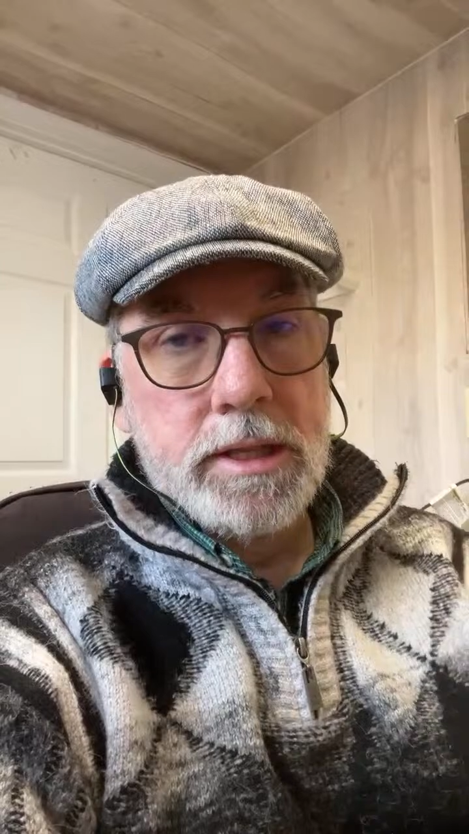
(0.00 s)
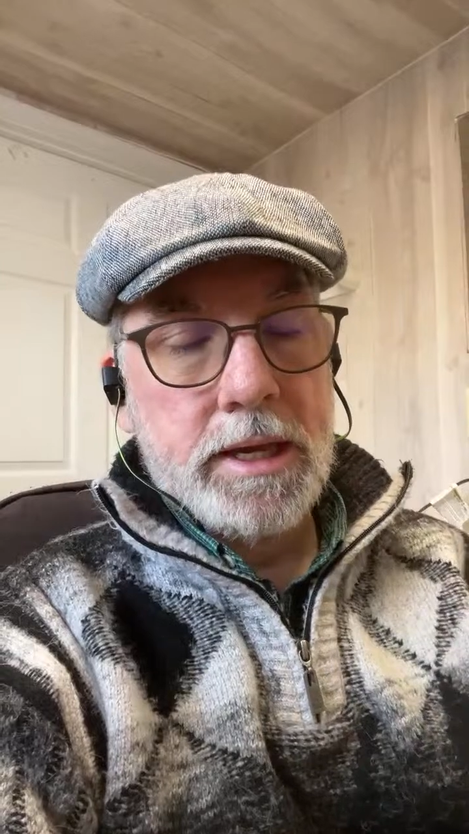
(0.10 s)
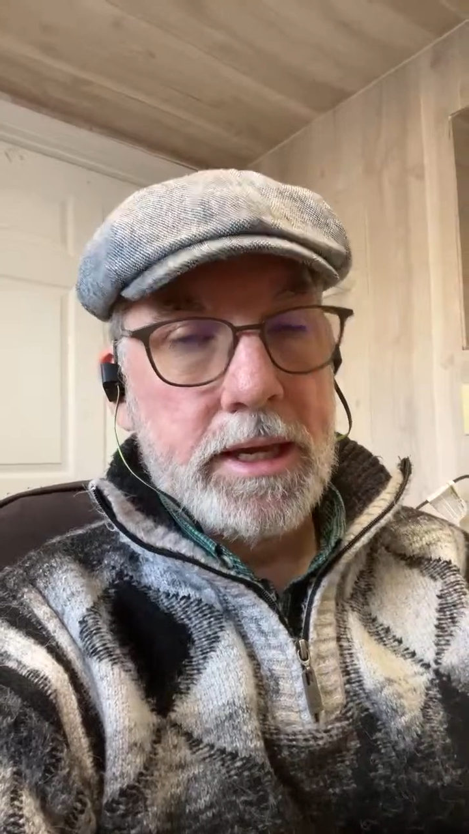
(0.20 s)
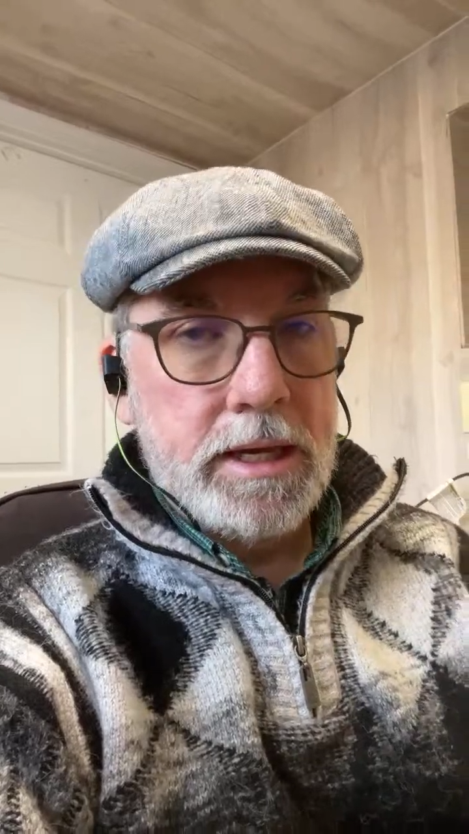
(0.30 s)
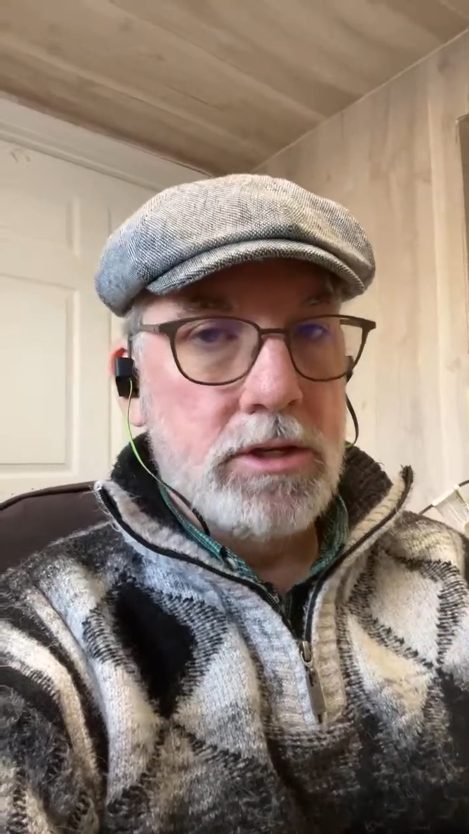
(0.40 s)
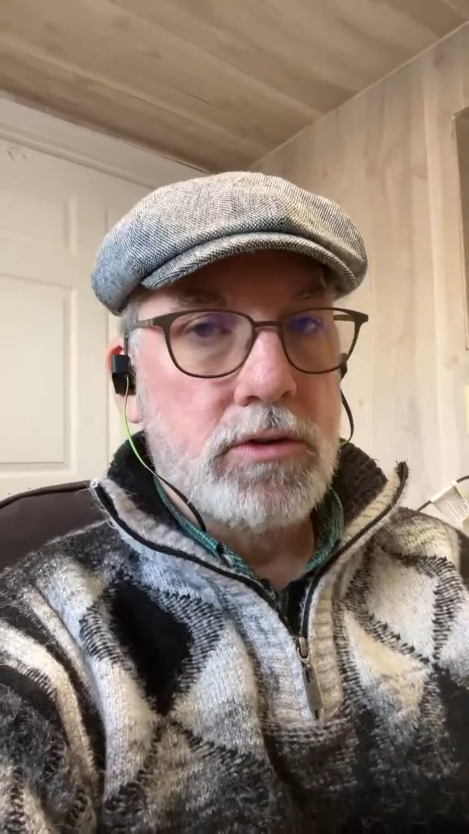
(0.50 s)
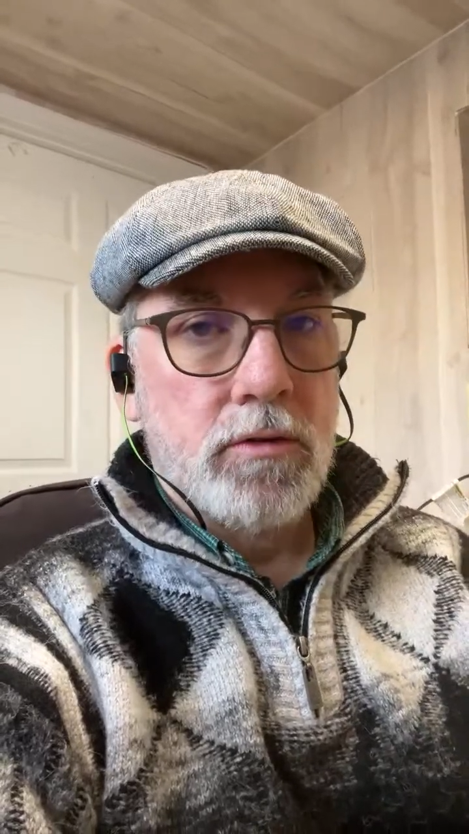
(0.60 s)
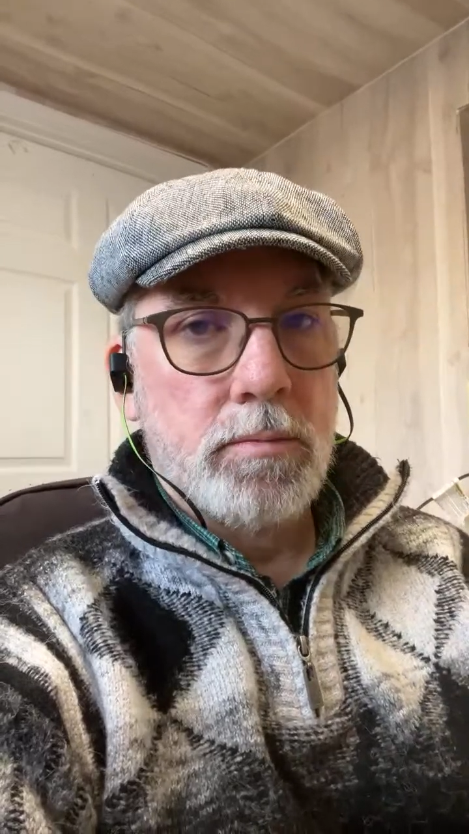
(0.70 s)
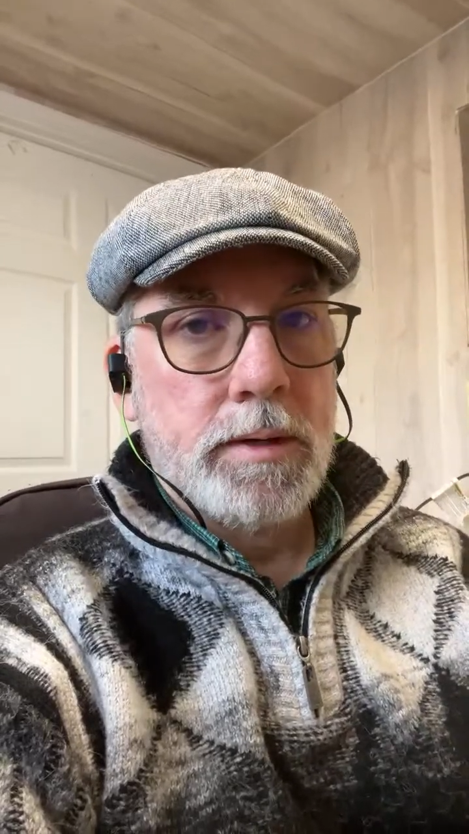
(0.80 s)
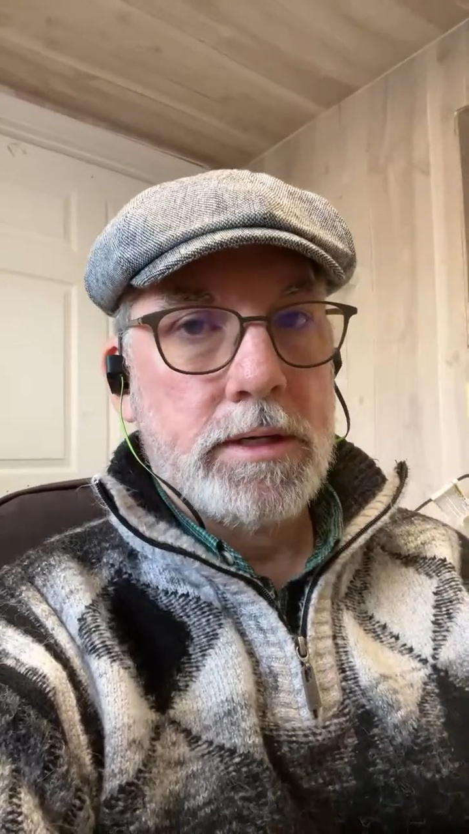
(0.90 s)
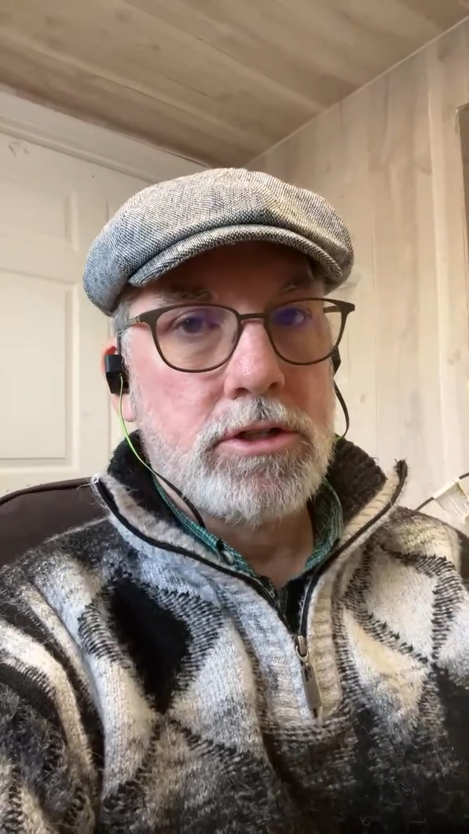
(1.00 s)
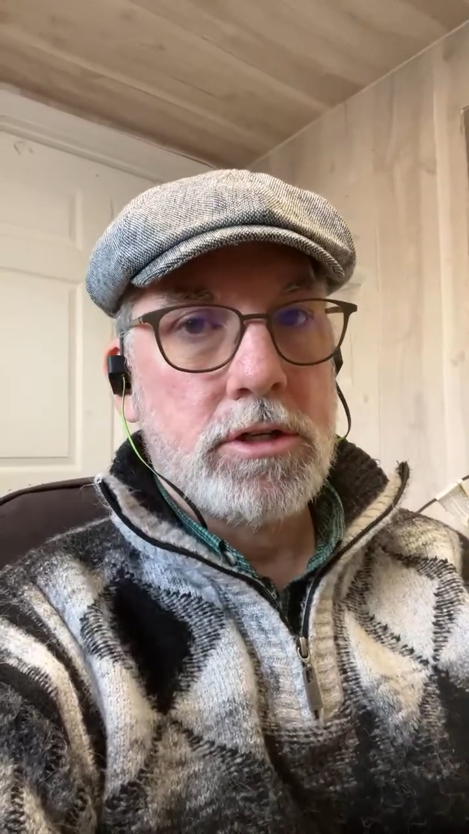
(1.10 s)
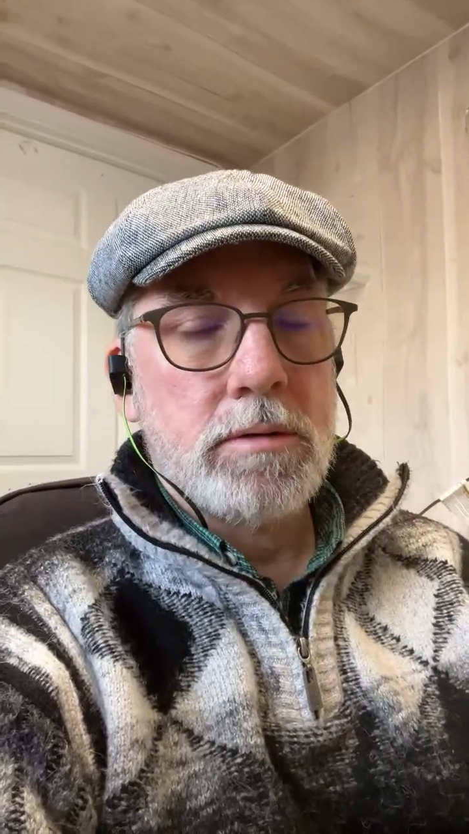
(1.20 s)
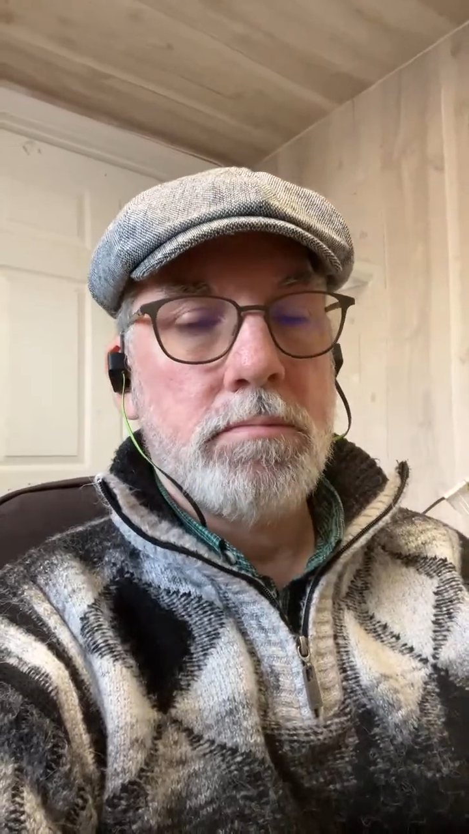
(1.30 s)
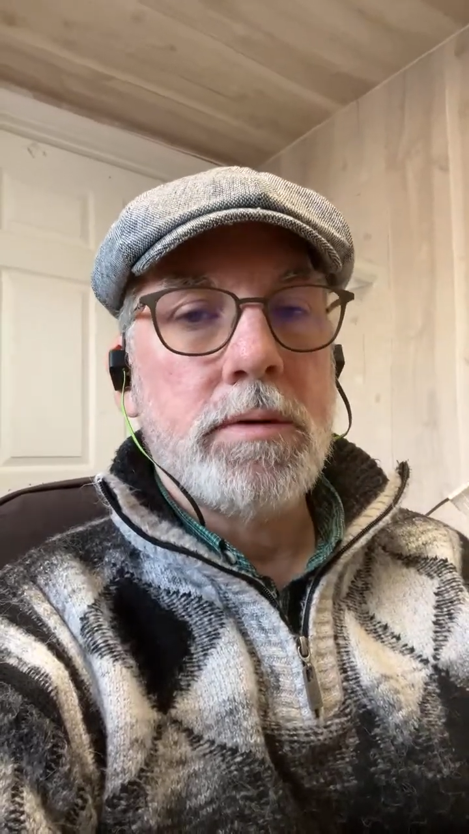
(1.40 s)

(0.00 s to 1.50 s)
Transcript: the age of a patient,